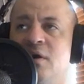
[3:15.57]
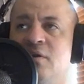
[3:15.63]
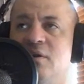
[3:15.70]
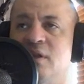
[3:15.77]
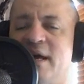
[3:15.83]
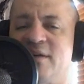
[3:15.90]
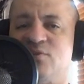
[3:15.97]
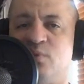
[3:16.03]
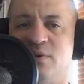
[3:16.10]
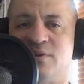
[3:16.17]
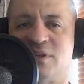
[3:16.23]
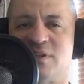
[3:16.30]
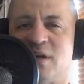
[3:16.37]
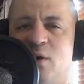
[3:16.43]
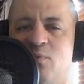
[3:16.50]
Last
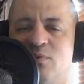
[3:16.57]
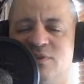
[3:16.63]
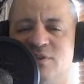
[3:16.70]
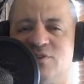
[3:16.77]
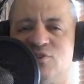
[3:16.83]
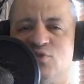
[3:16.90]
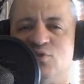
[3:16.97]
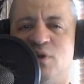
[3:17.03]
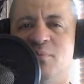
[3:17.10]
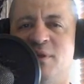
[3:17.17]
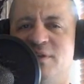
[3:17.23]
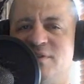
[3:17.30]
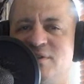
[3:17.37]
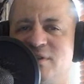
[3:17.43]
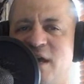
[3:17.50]
week's I thought was
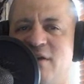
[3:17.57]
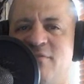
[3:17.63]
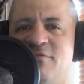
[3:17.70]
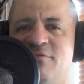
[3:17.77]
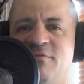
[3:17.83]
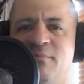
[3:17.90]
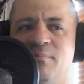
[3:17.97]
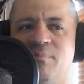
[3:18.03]
extremely safe.